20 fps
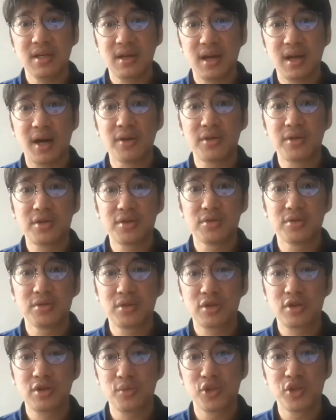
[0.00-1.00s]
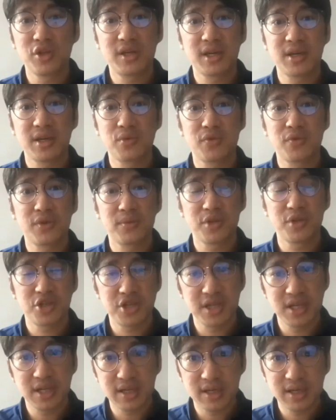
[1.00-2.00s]
how to communicate with a
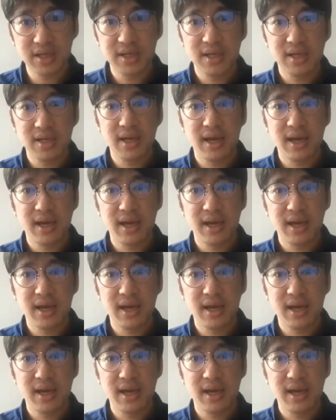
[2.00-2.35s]
machine